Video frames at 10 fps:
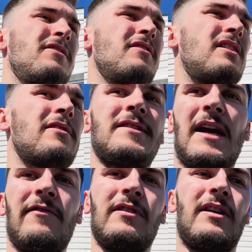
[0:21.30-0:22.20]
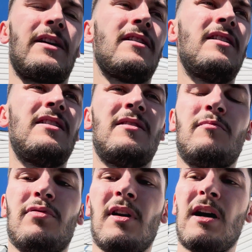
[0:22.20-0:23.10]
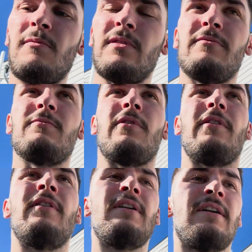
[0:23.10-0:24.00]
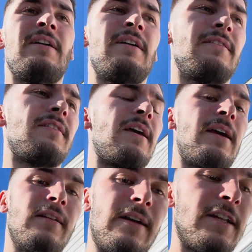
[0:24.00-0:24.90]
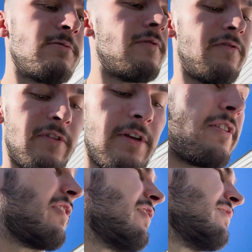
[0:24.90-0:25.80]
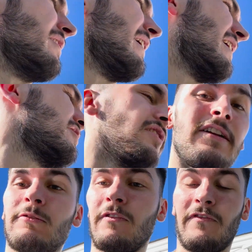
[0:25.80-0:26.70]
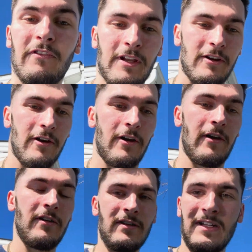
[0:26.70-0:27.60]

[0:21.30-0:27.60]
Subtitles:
I was having like problems where the headlights would flicker, the dash lights would flicker,